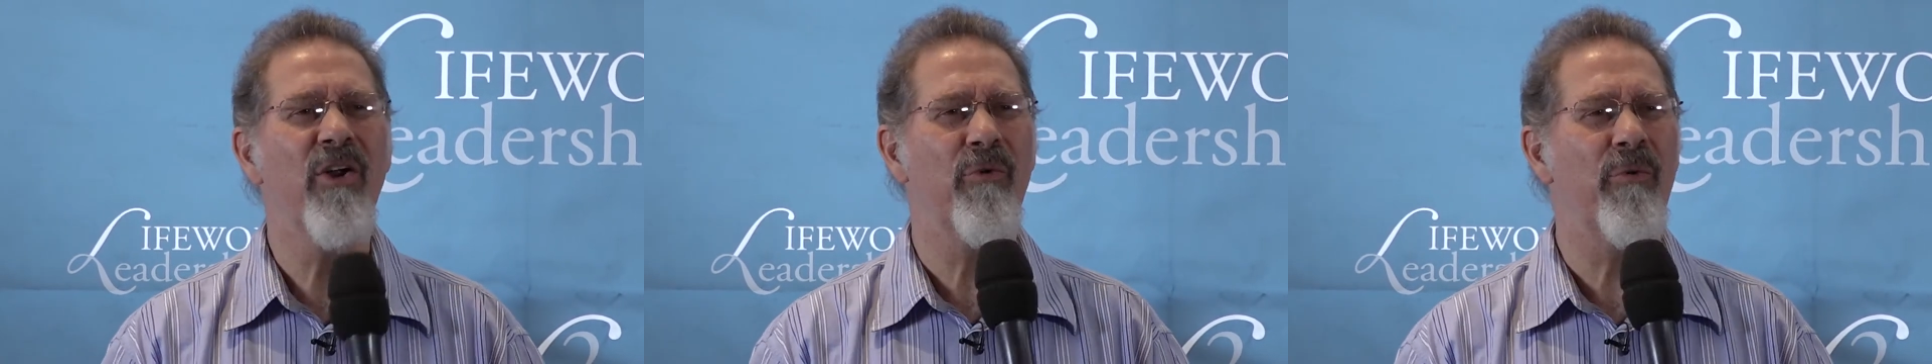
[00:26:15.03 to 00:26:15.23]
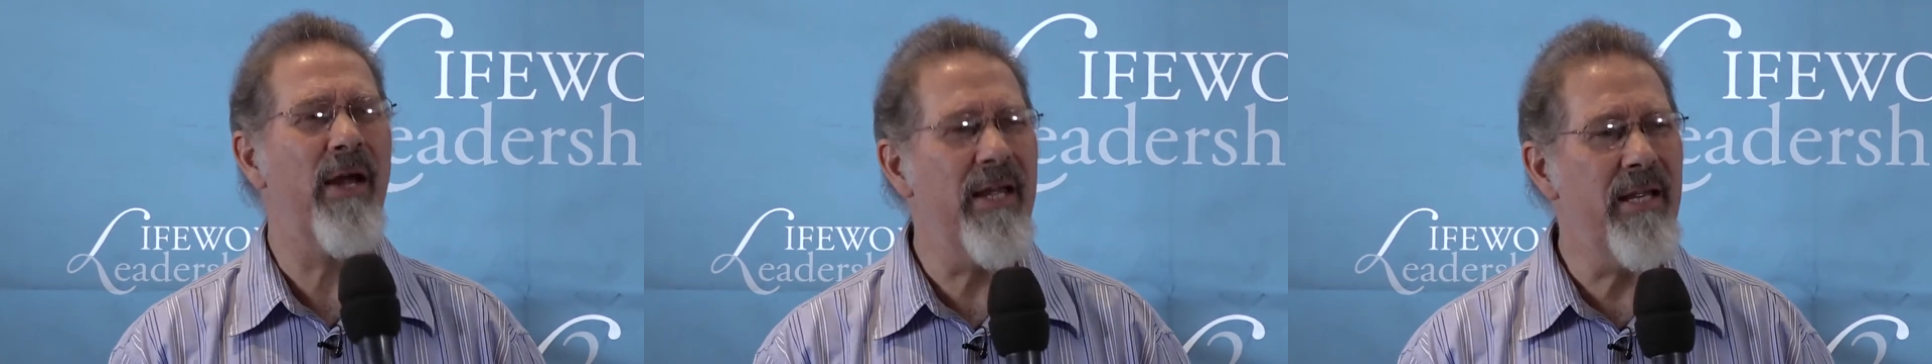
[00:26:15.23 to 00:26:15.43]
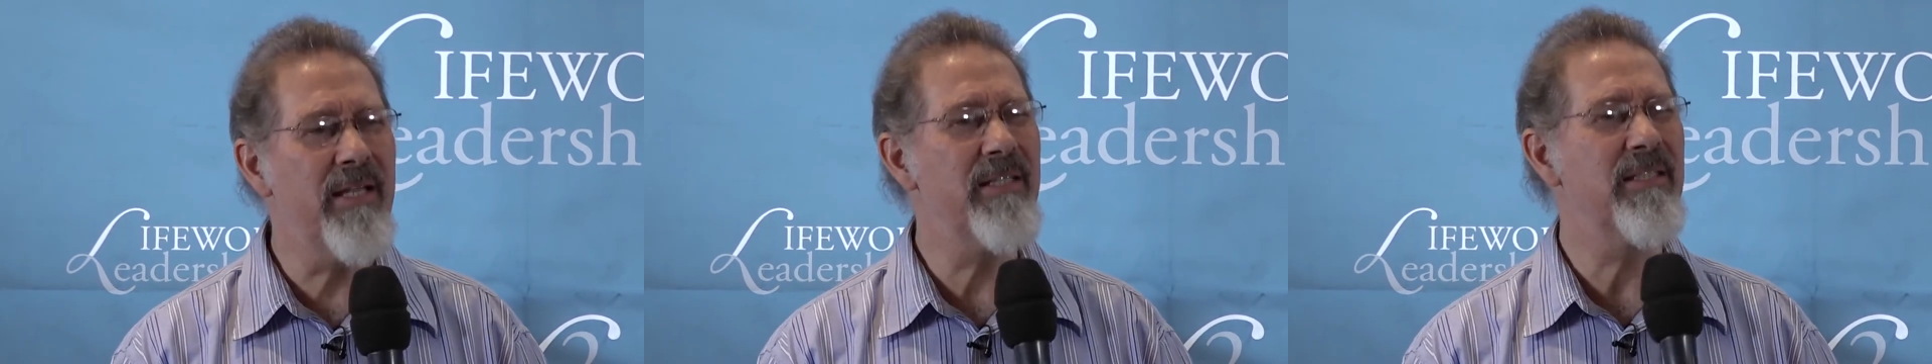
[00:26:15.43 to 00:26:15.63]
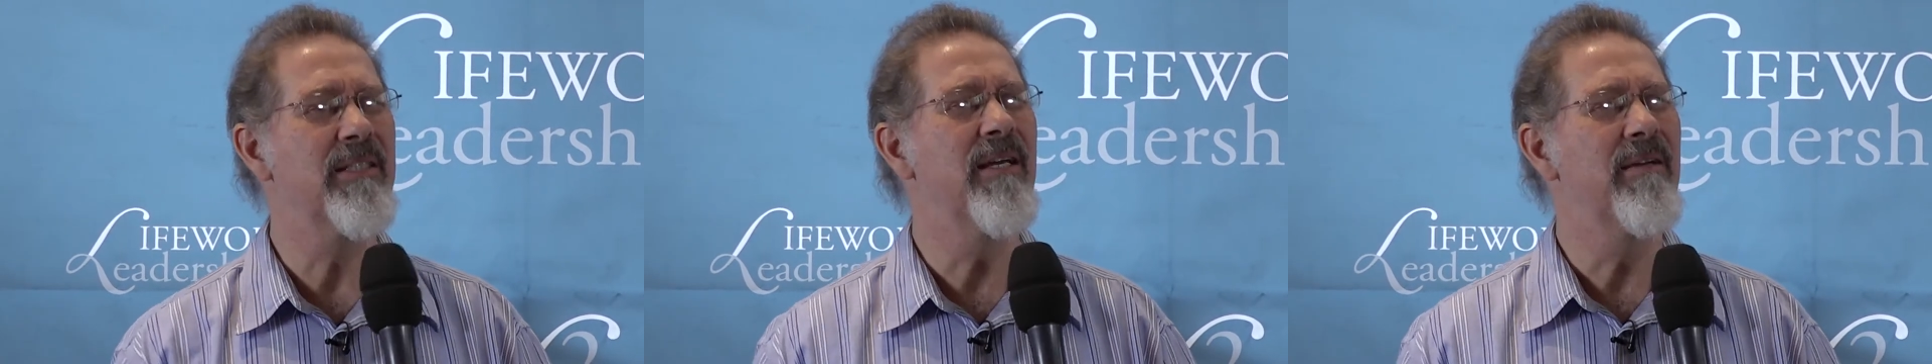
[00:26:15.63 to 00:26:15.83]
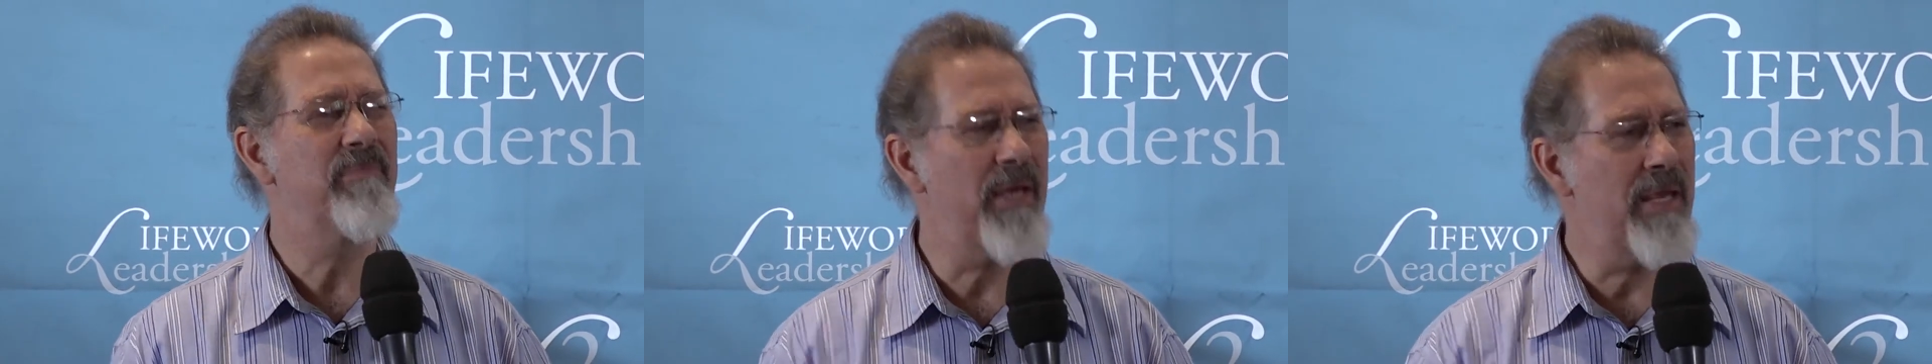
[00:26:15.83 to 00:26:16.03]

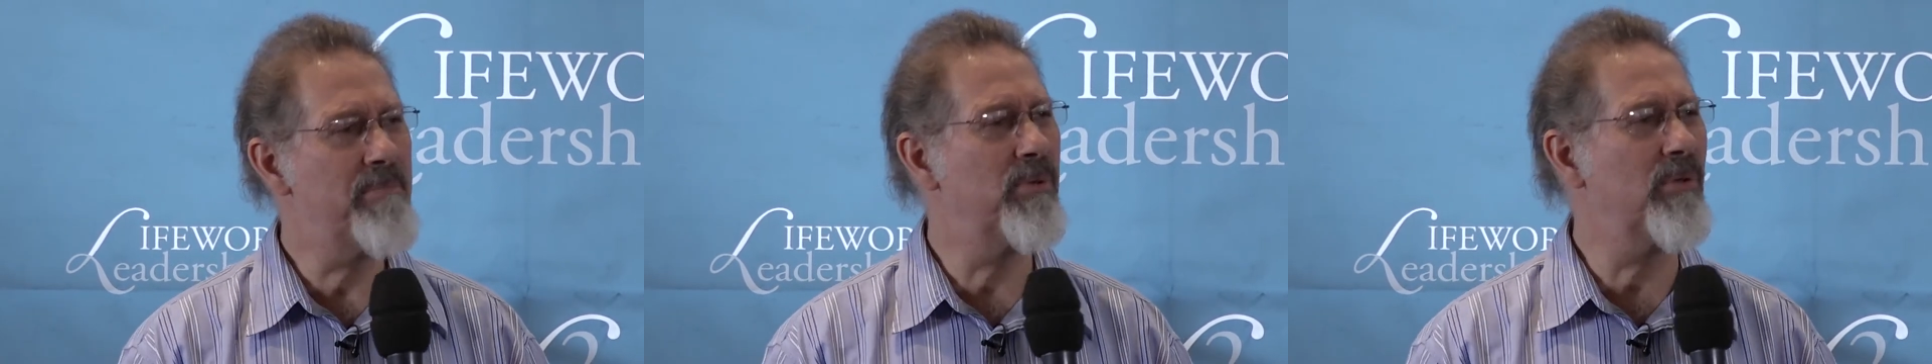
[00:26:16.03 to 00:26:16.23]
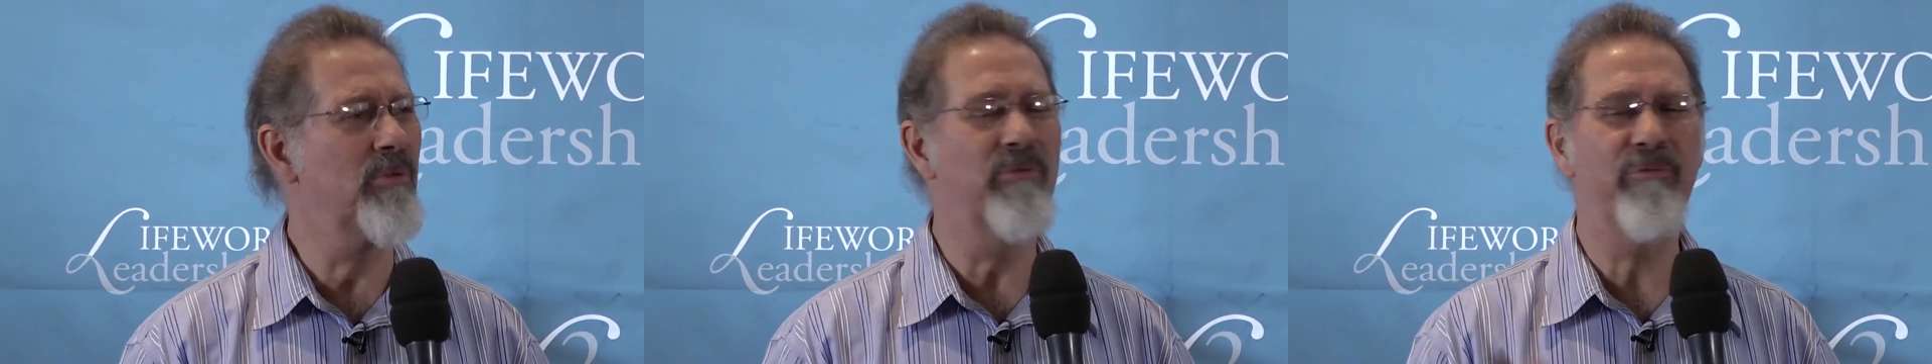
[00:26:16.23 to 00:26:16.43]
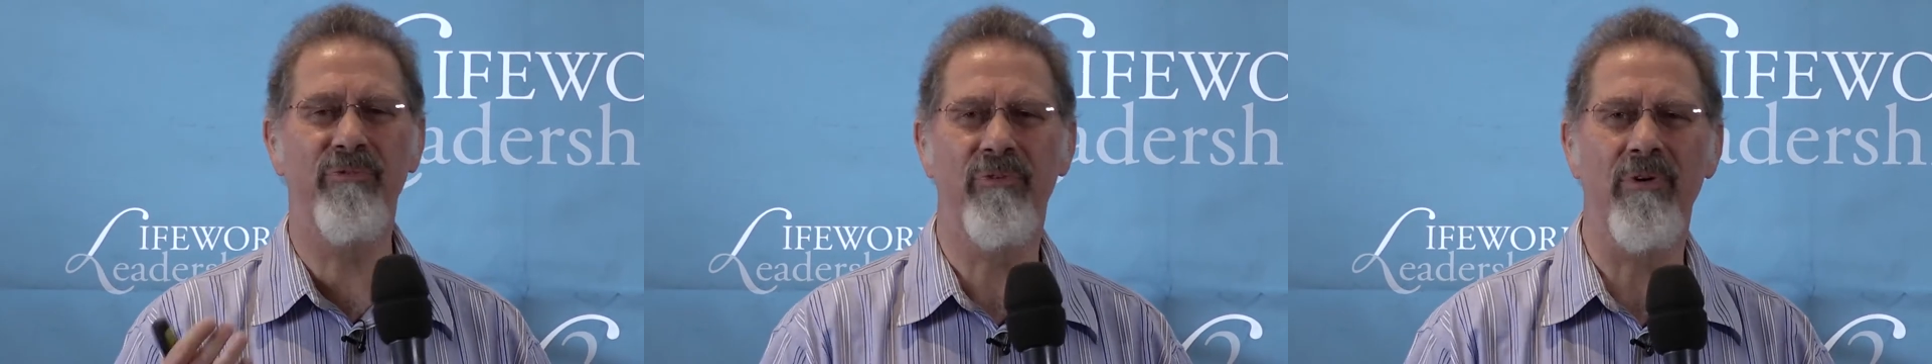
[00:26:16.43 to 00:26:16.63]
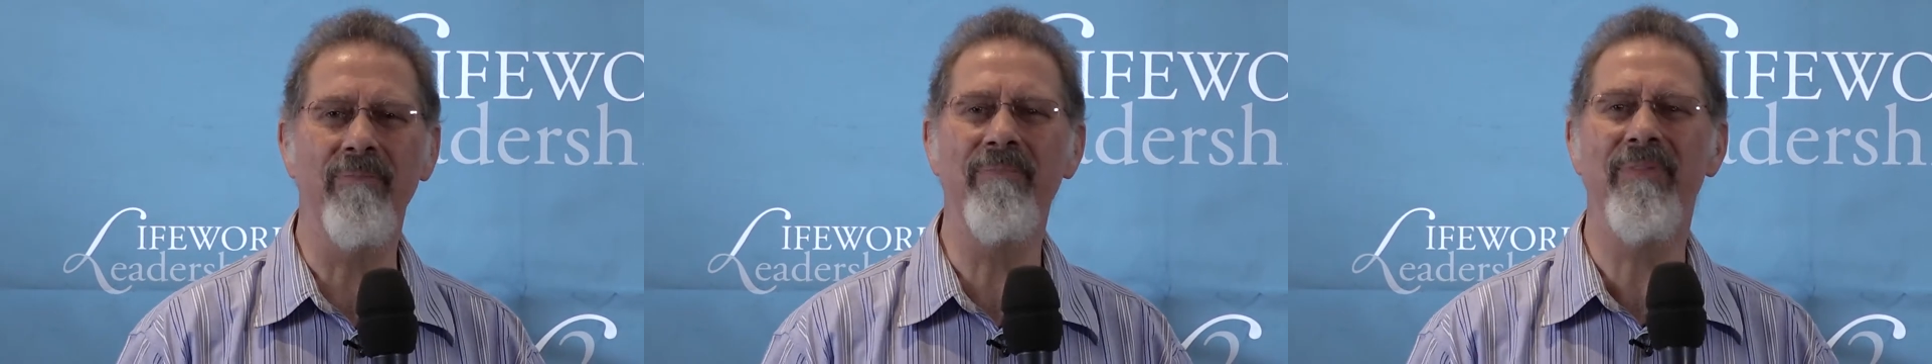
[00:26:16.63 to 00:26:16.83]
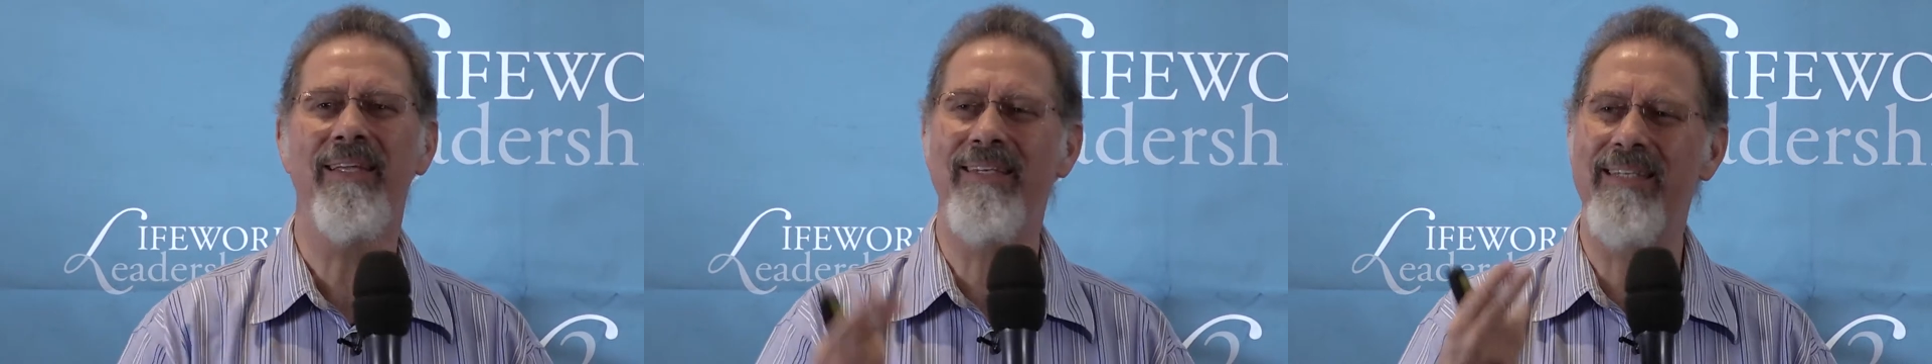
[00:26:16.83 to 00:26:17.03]
raise people
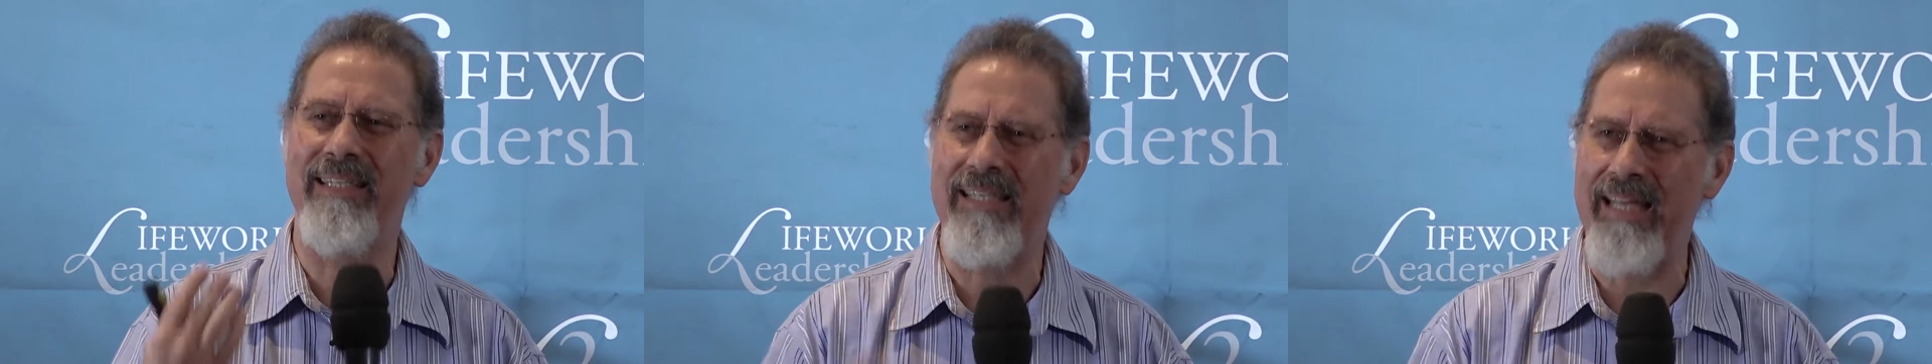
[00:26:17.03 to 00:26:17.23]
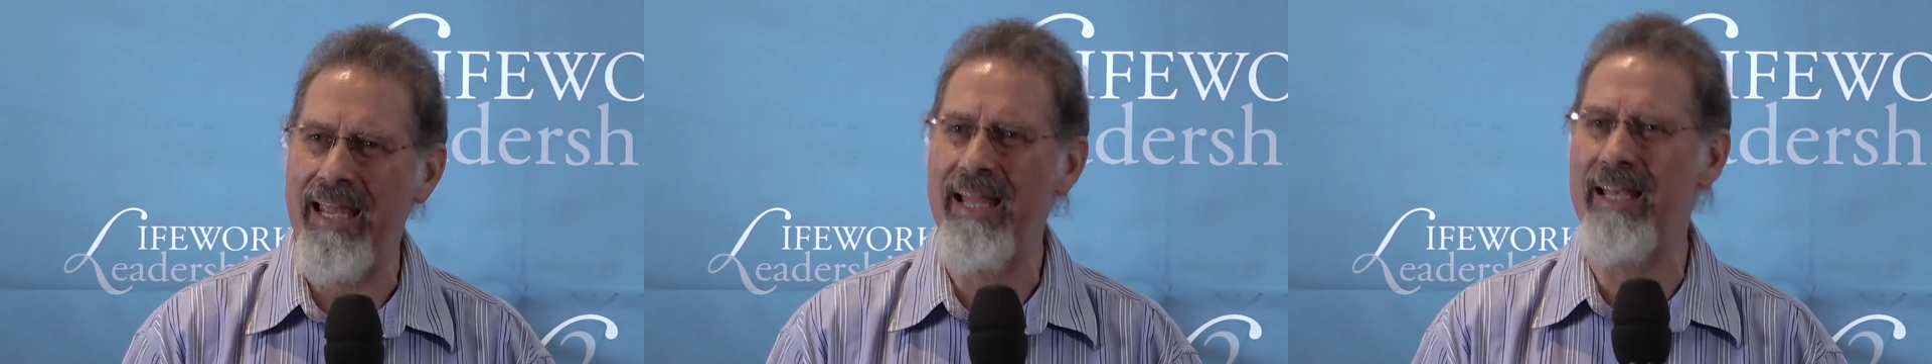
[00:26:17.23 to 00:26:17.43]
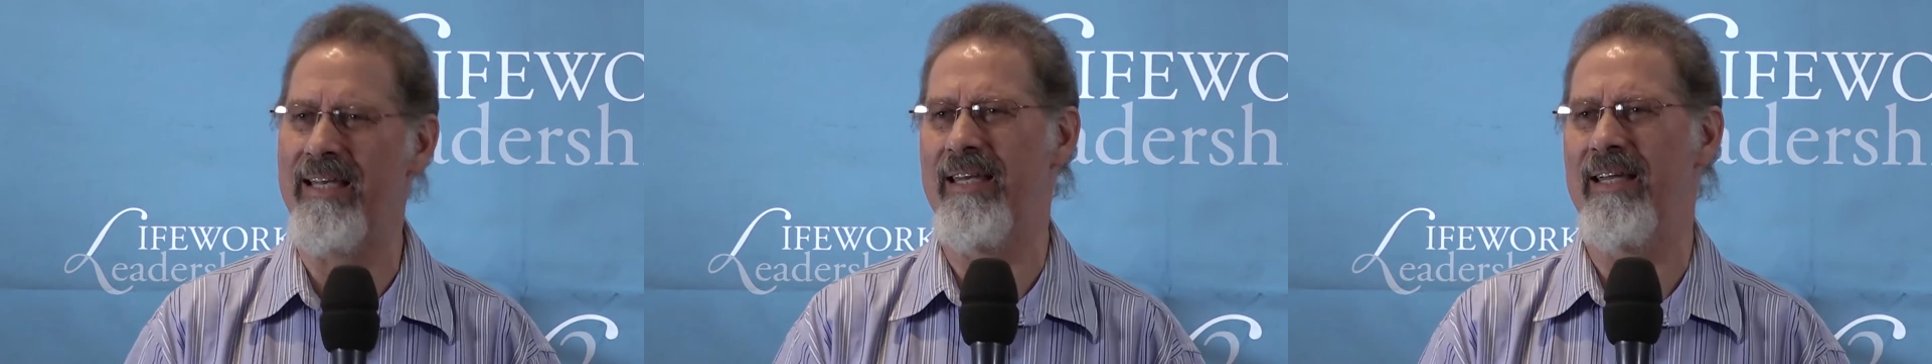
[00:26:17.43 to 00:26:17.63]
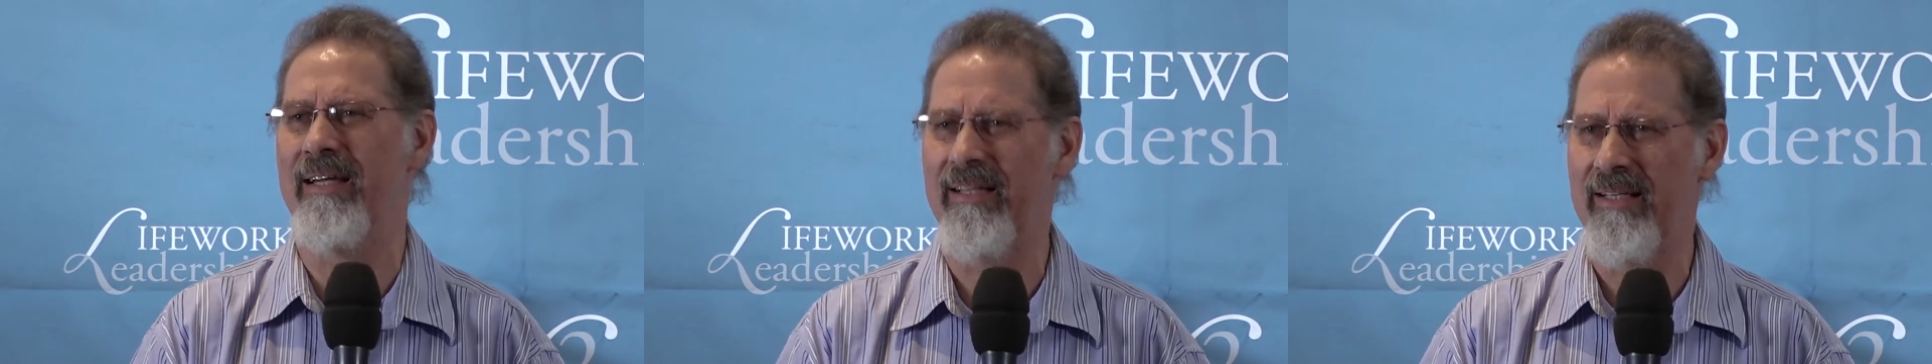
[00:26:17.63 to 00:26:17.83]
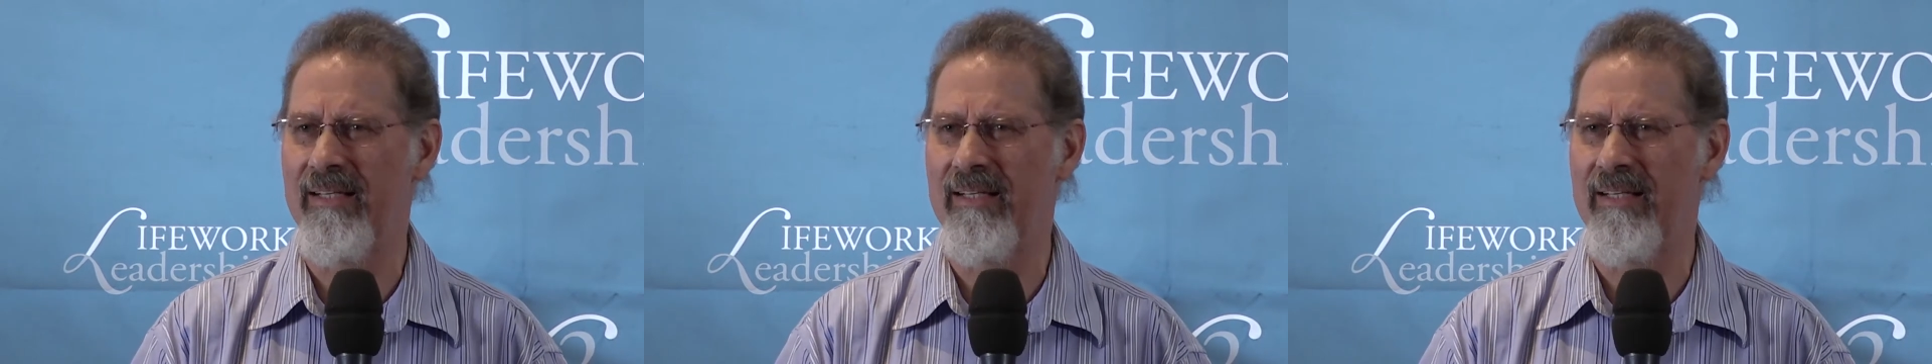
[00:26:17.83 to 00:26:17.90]
from the dead?